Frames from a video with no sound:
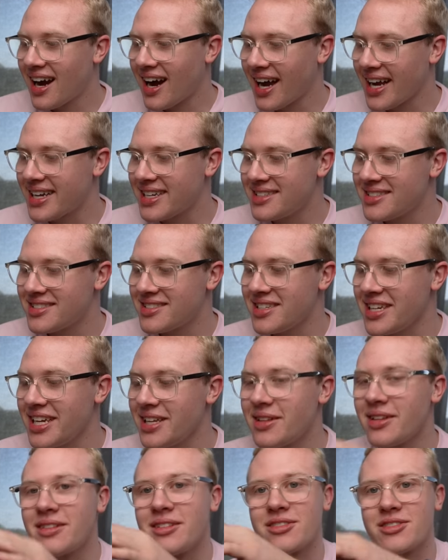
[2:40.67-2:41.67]
I can
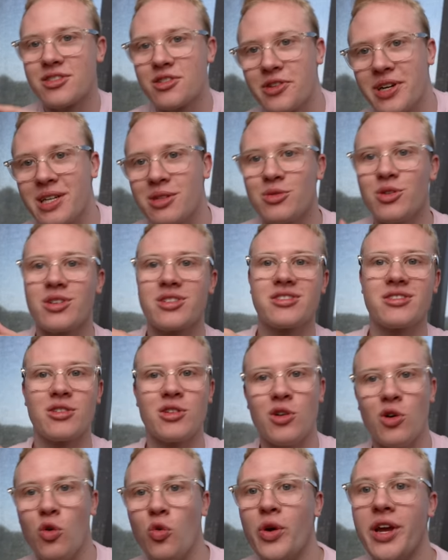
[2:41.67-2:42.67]
see that the screen looks a
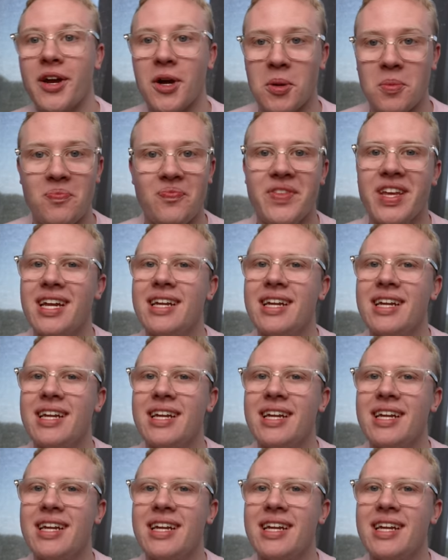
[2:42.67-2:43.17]
little weird.